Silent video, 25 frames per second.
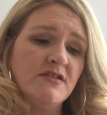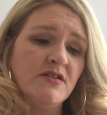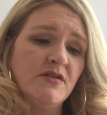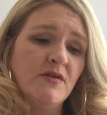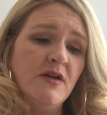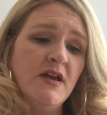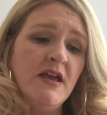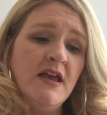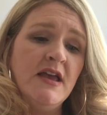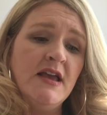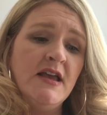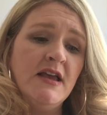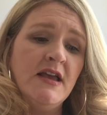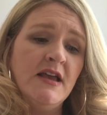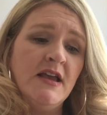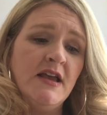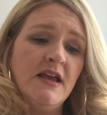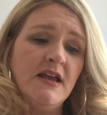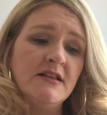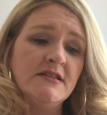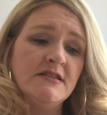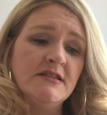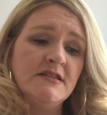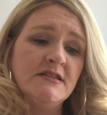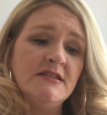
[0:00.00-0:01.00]
So
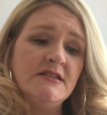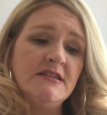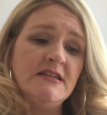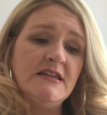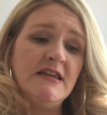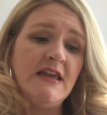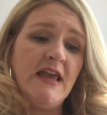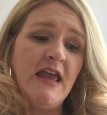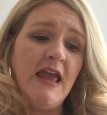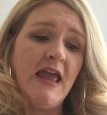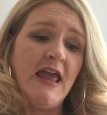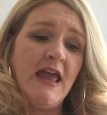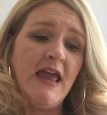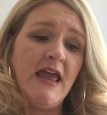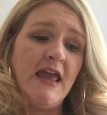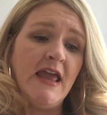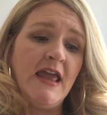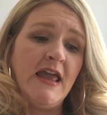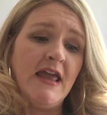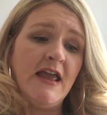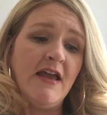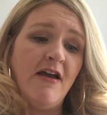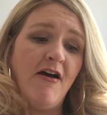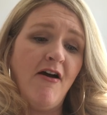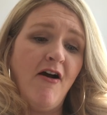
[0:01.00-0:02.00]
it's
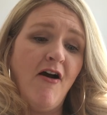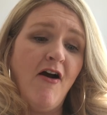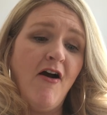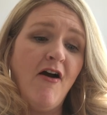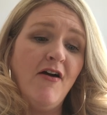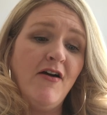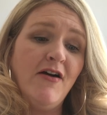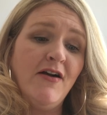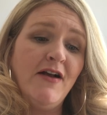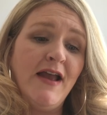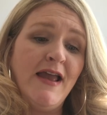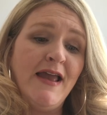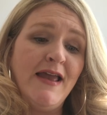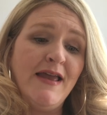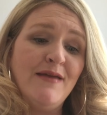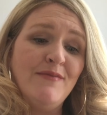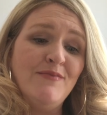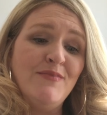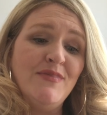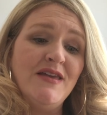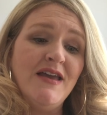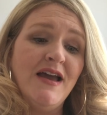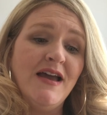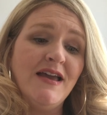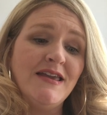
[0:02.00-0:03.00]

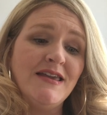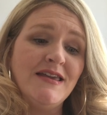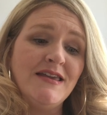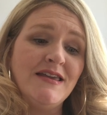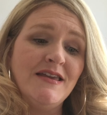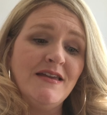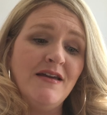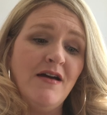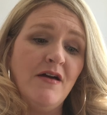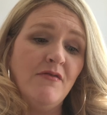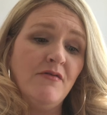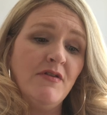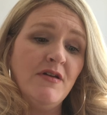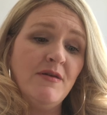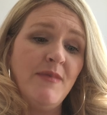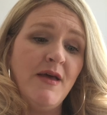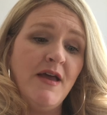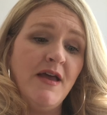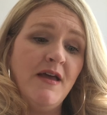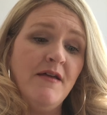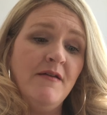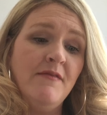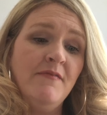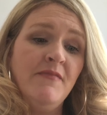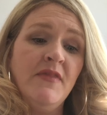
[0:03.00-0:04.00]
D-A-R-A-B-I-E,
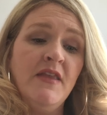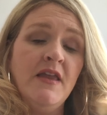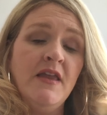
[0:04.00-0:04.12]
Aribe.